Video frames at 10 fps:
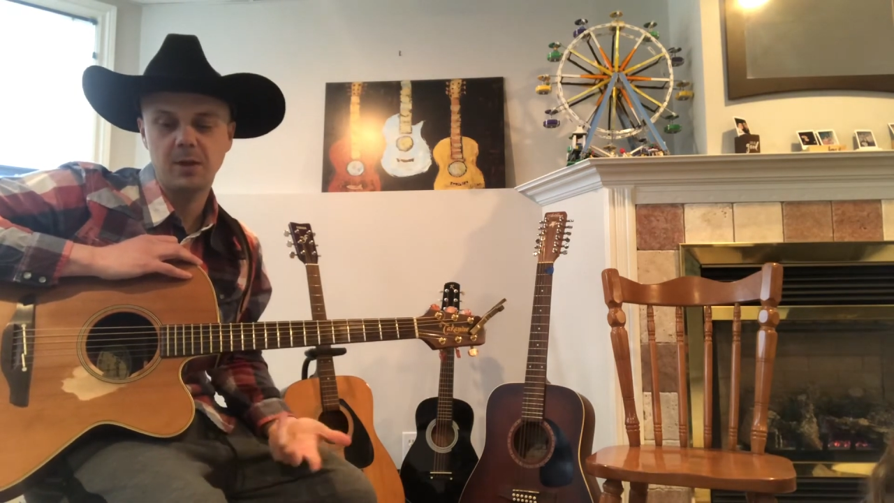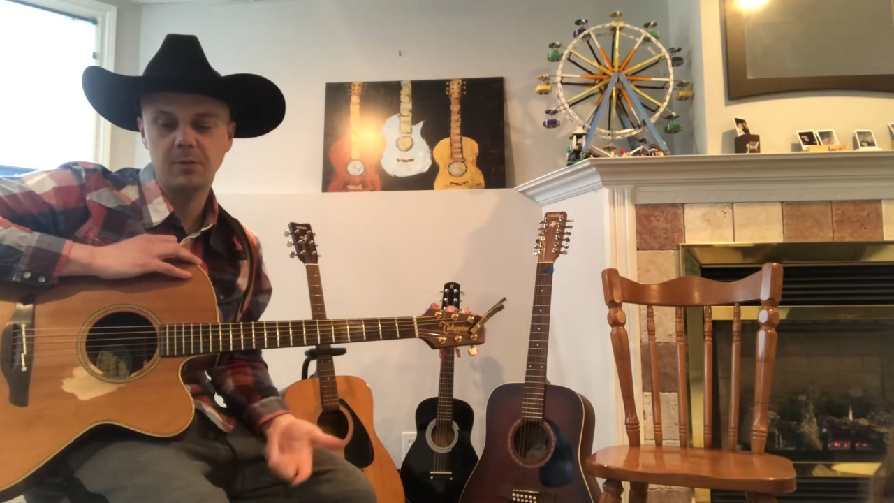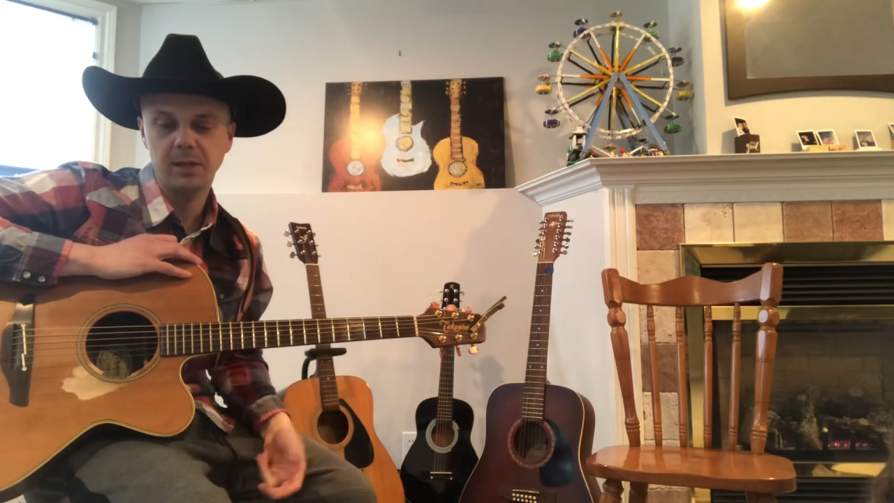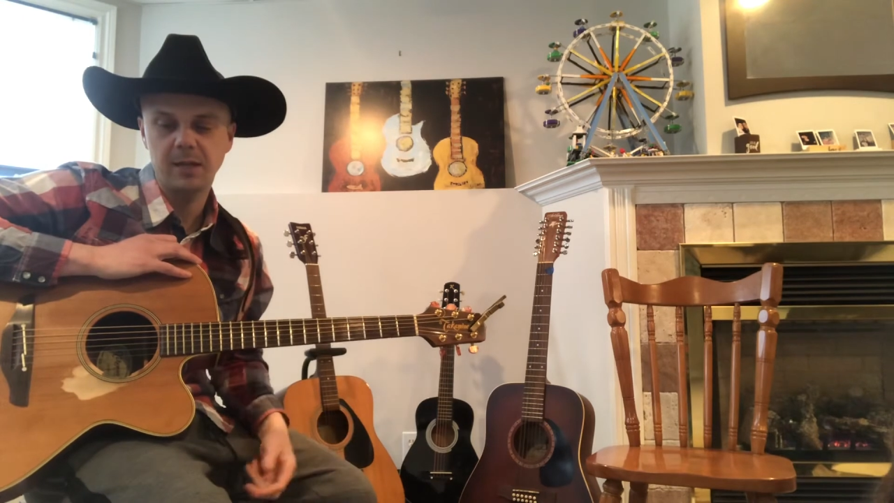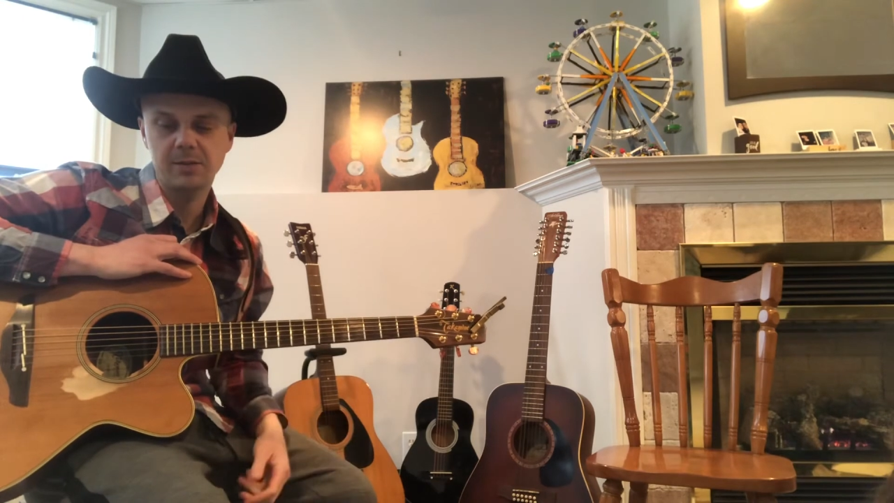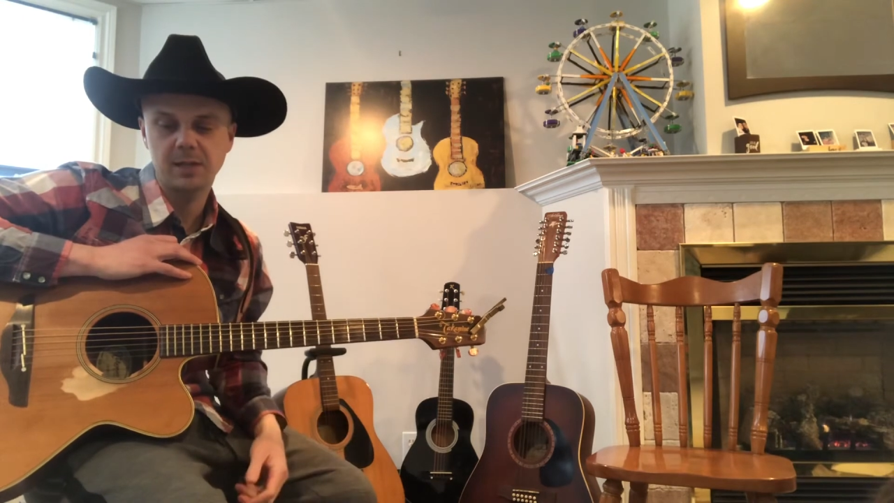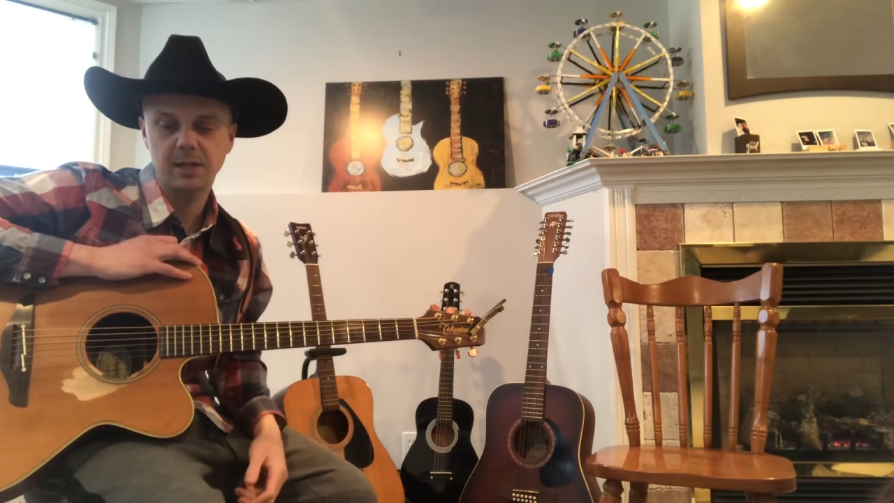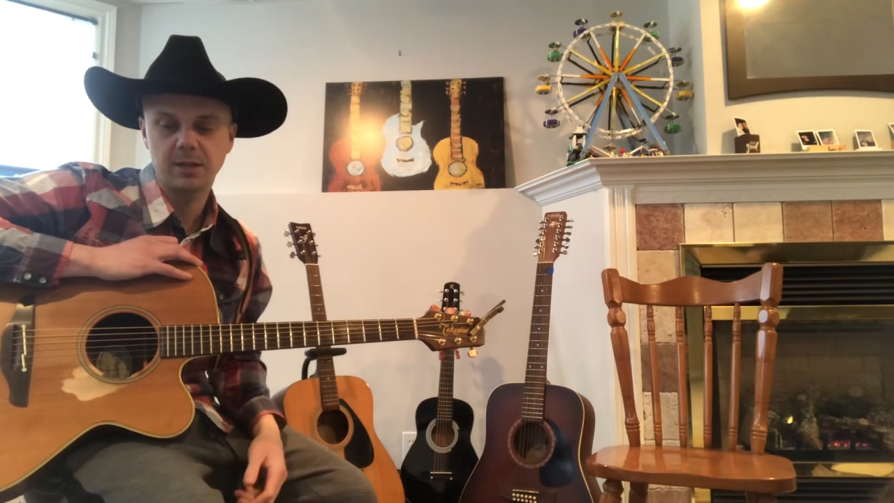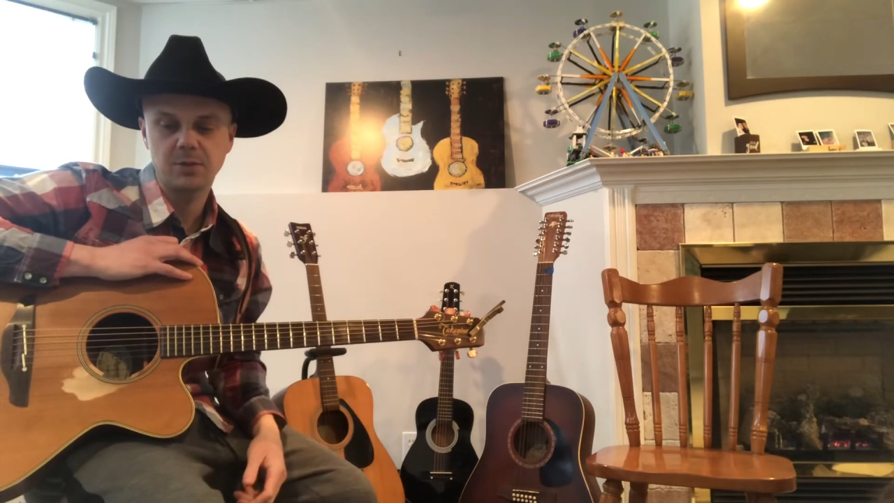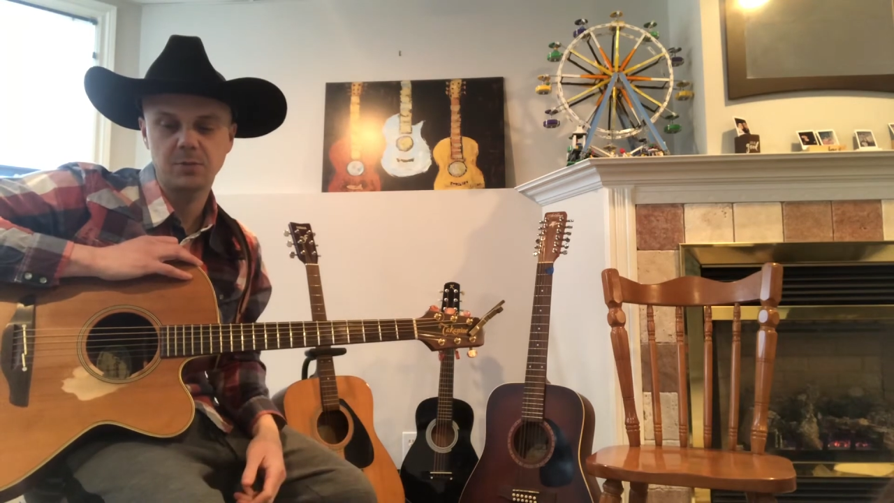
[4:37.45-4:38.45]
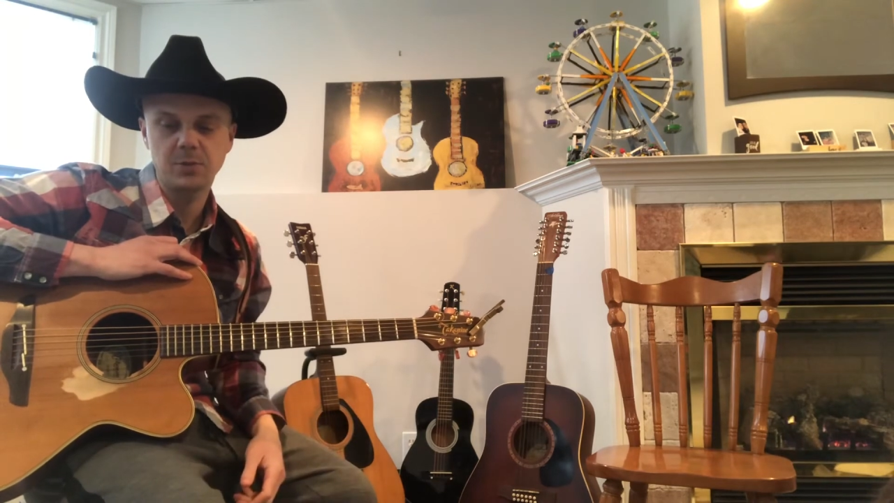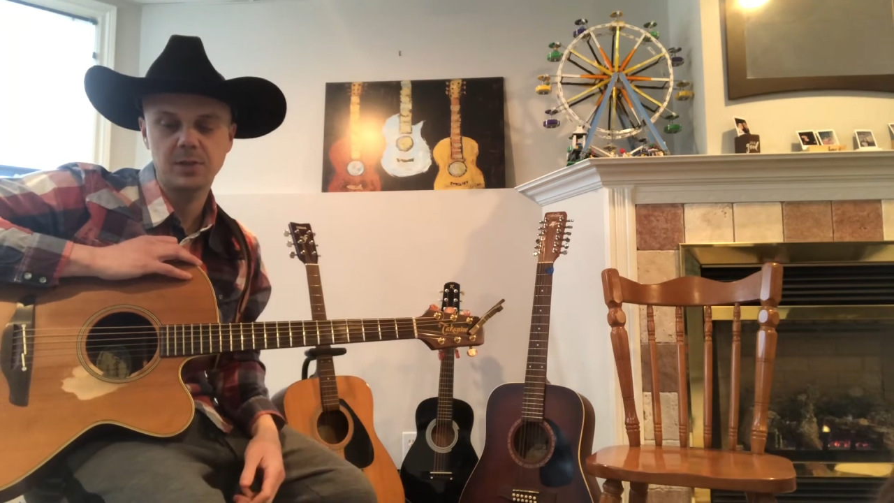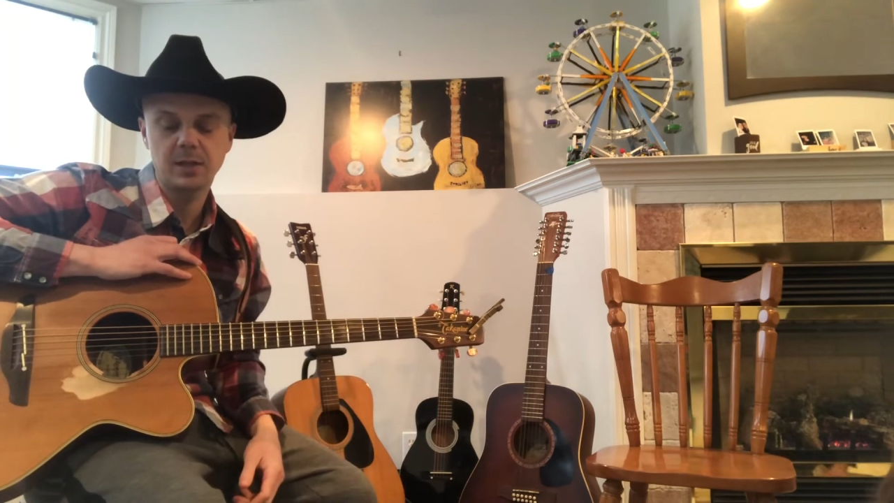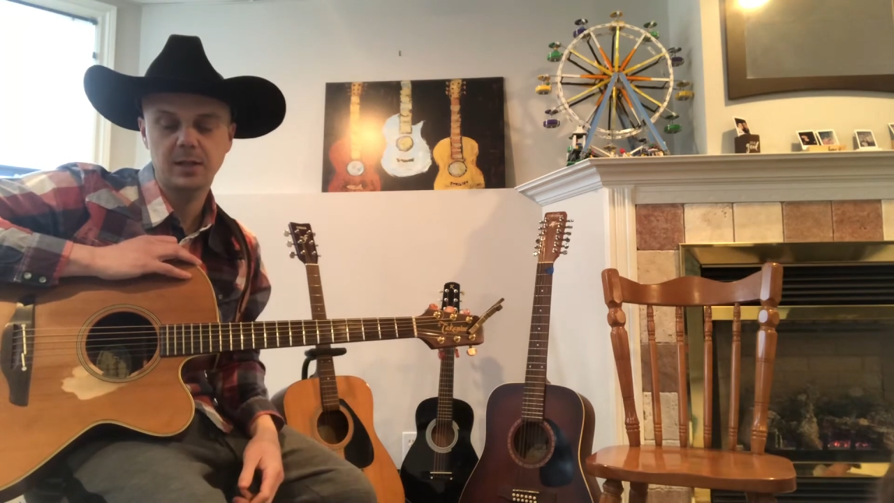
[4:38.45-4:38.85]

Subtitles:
really outside country music.